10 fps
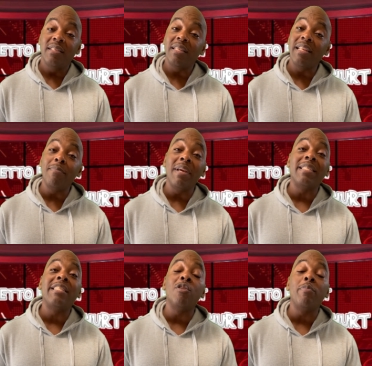then they may
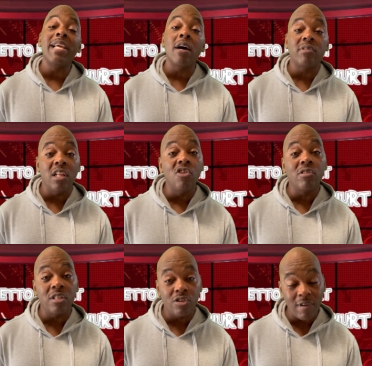still be out there
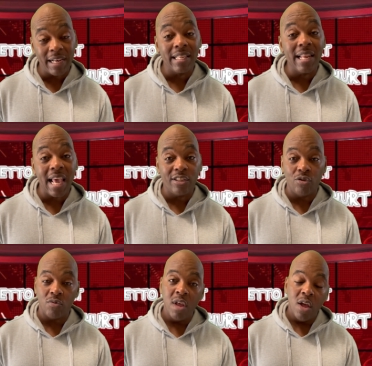looking to try to get at
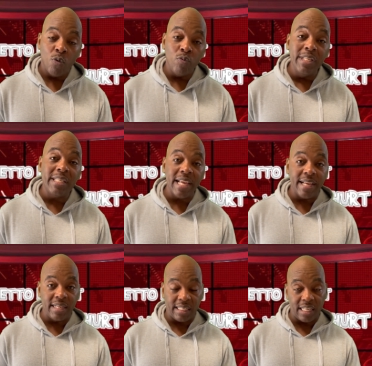you. We
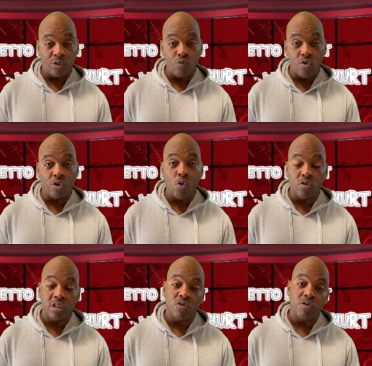saying this as a word of
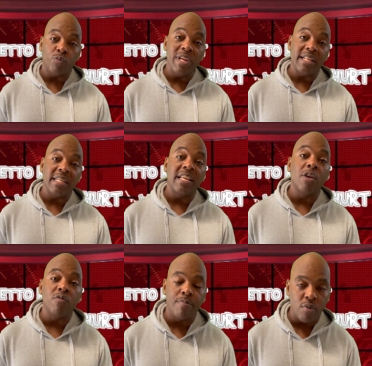caution because we at the
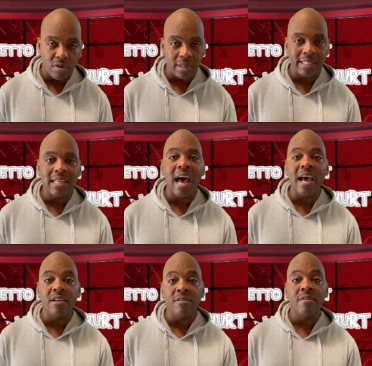Ghetto Report are
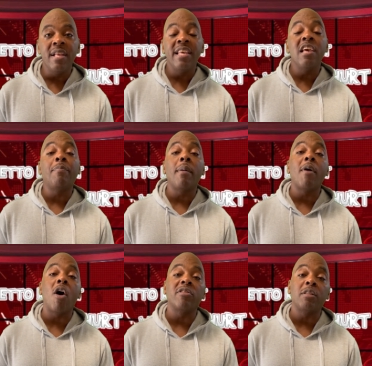tired of hip hop
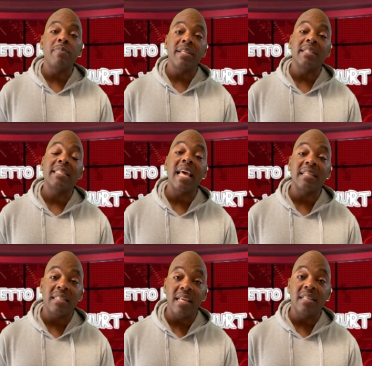artists being
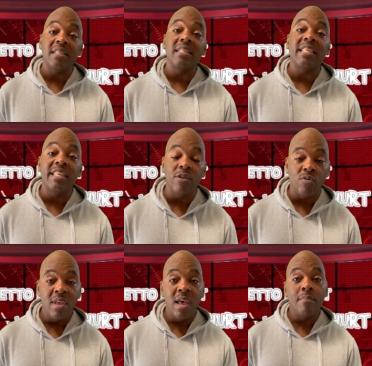assassinated and
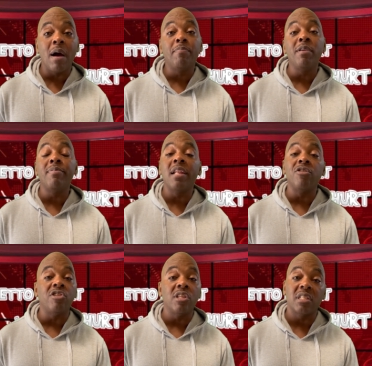killed by people that
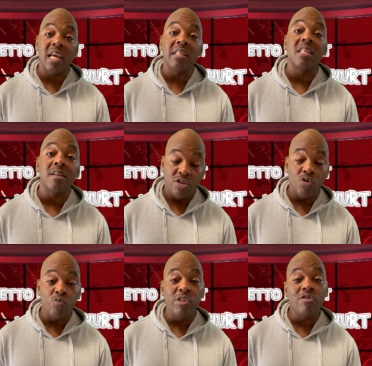look just like them. So
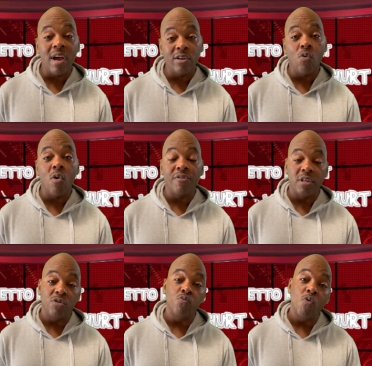we trying to offer a
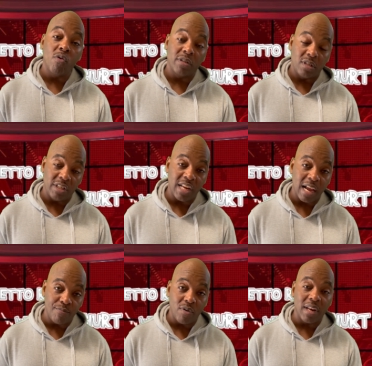little warning to
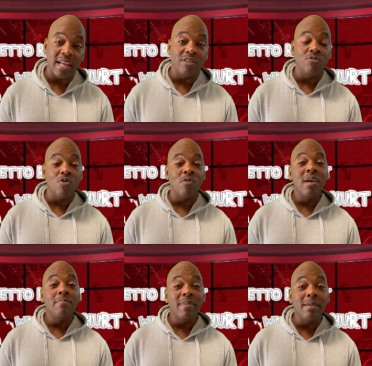Jackboy, like, you know,
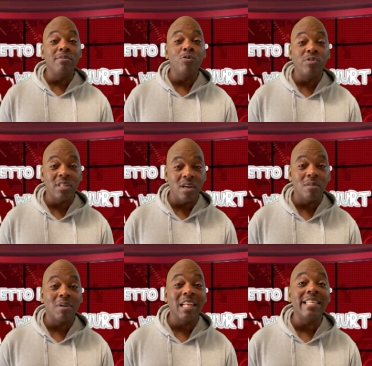maybe you should
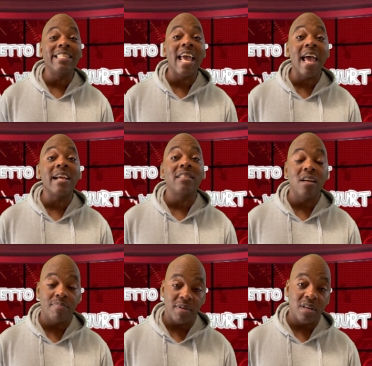um, clean your act
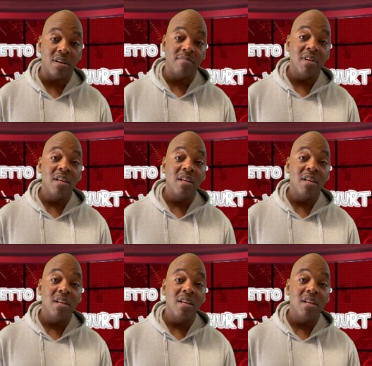up and um,